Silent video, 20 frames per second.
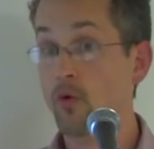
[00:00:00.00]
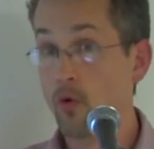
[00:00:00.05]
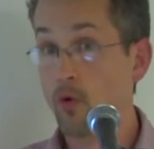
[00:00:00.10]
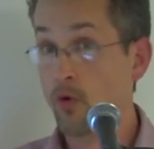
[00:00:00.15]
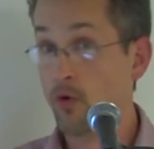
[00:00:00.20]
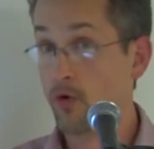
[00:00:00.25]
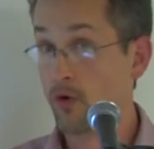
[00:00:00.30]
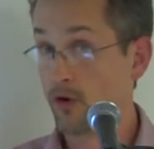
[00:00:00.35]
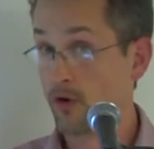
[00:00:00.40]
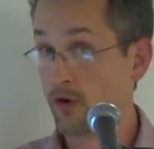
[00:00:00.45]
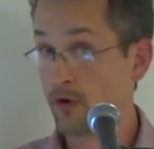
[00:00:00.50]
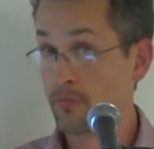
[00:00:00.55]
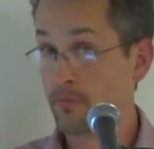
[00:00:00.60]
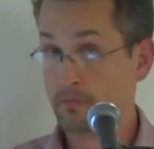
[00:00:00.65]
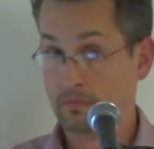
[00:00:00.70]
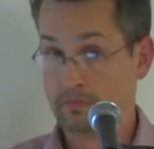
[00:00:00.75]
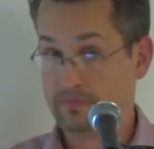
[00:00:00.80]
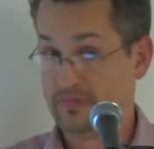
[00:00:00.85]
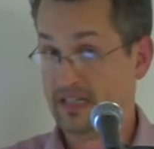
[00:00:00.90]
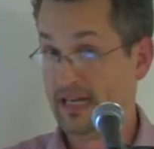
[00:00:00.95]
or
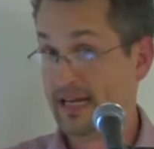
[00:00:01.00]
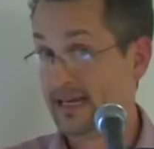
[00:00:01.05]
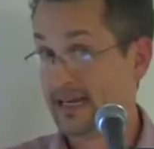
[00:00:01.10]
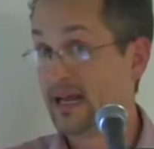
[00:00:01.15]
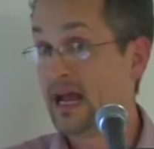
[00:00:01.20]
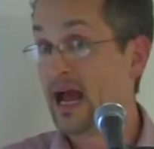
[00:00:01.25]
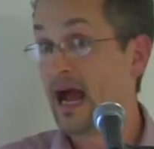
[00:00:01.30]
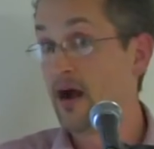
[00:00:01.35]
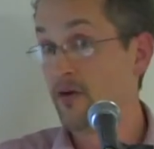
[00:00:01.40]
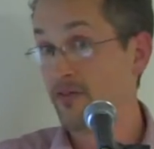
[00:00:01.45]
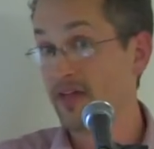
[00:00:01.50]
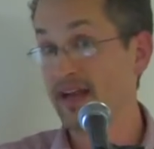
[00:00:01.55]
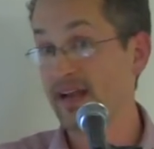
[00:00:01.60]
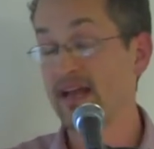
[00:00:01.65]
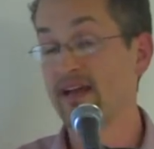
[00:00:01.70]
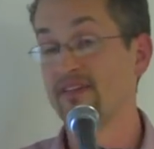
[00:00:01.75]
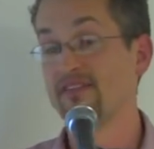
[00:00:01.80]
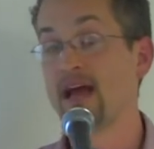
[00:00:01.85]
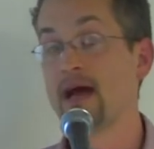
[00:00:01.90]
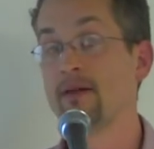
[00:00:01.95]
like how that
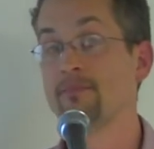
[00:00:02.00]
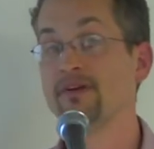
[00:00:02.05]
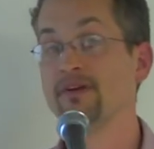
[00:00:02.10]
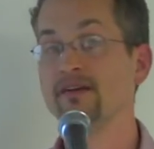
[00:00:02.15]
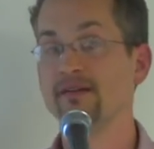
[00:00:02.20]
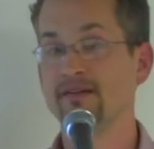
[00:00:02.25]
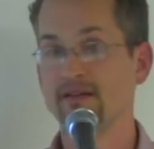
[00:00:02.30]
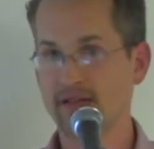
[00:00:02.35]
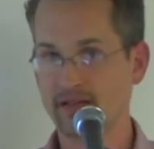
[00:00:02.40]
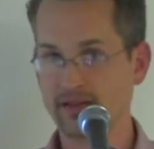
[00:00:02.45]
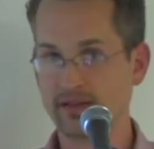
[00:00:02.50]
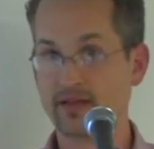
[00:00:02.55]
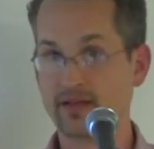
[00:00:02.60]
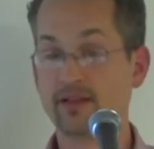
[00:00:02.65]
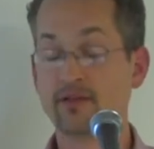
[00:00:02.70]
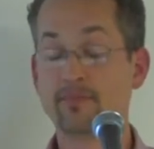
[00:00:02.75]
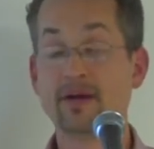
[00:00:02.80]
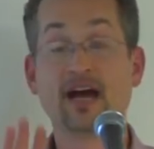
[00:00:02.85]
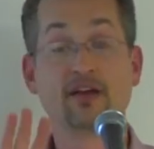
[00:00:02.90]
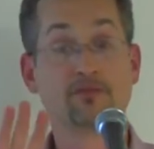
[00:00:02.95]
has happened in, in
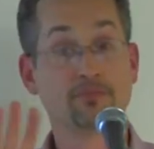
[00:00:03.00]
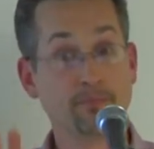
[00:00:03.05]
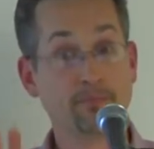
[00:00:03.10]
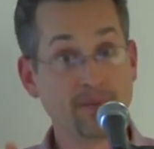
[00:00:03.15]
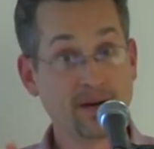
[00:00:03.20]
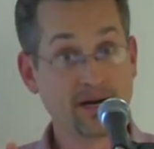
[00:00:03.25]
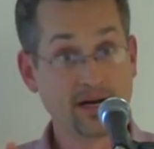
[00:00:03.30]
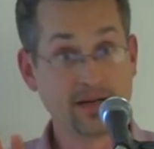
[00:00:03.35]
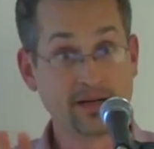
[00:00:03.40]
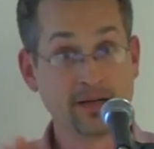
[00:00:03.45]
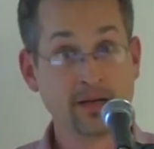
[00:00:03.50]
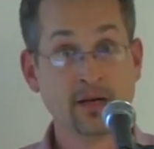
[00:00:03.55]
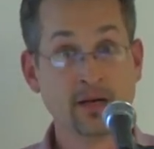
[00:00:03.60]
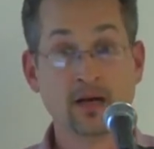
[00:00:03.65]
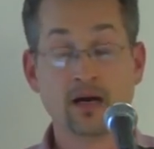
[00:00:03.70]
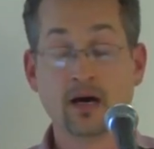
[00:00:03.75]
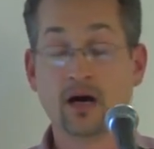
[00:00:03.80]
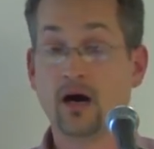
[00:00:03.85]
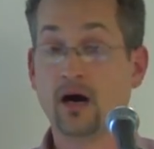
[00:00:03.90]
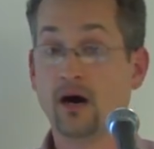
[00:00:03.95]
the past. But
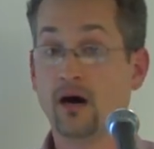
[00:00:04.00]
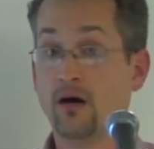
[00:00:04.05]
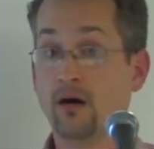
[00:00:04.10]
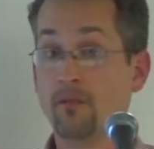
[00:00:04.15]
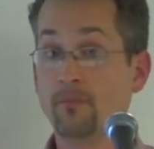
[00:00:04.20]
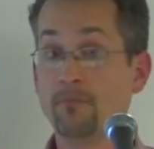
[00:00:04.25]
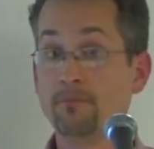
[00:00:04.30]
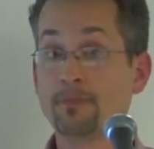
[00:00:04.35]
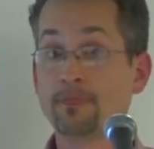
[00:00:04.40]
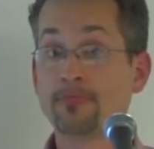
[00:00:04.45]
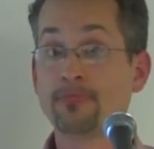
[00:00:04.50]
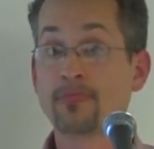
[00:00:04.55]
um,